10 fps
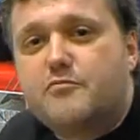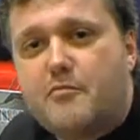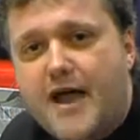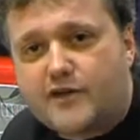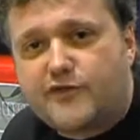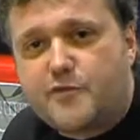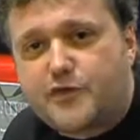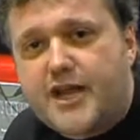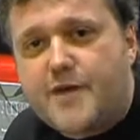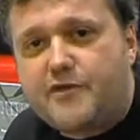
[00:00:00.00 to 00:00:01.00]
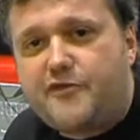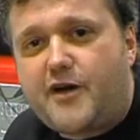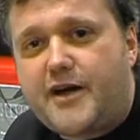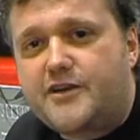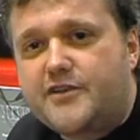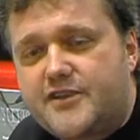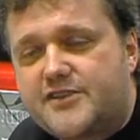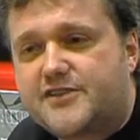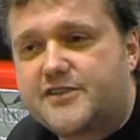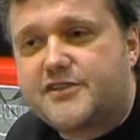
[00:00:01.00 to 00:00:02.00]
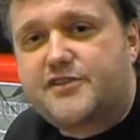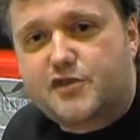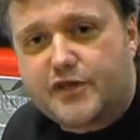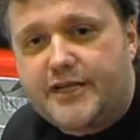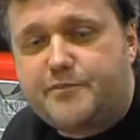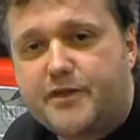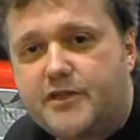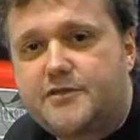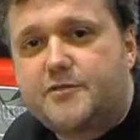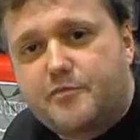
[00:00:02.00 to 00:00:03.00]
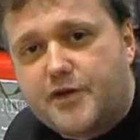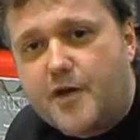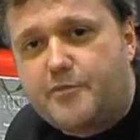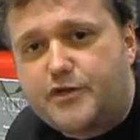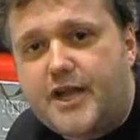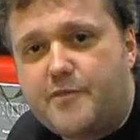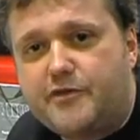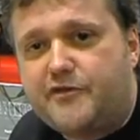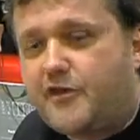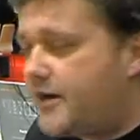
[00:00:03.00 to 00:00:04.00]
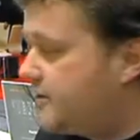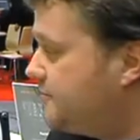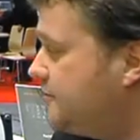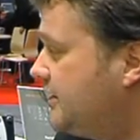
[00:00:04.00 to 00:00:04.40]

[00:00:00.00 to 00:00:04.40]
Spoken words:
microphone preamplifier. This is a discrete built preamplifier,